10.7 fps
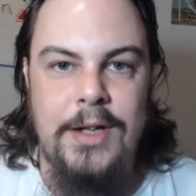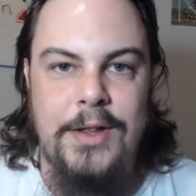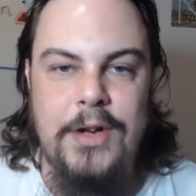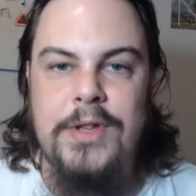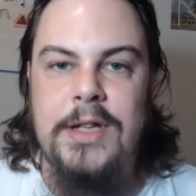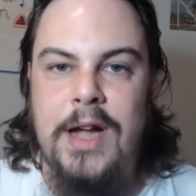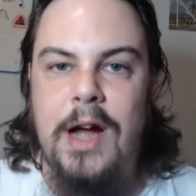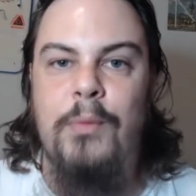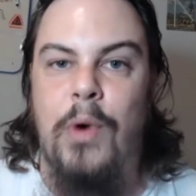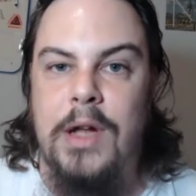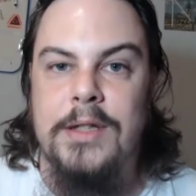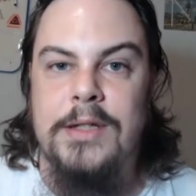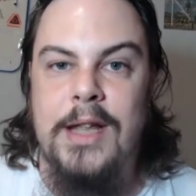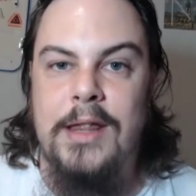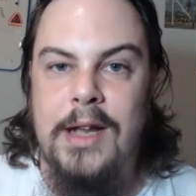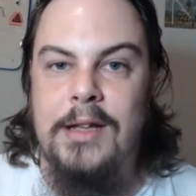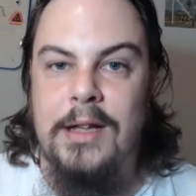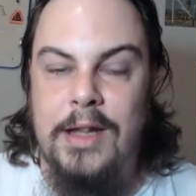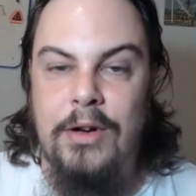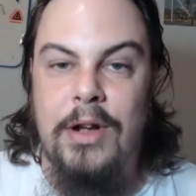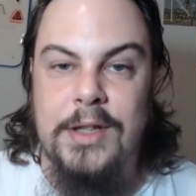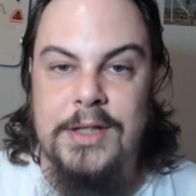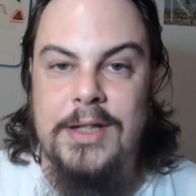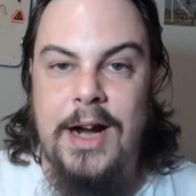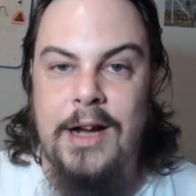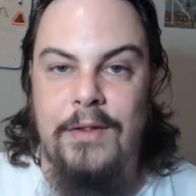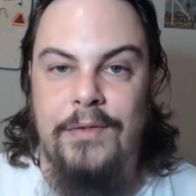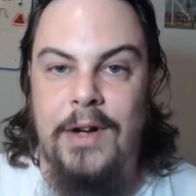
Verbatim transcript: They're the dumb ones that think that they're on the side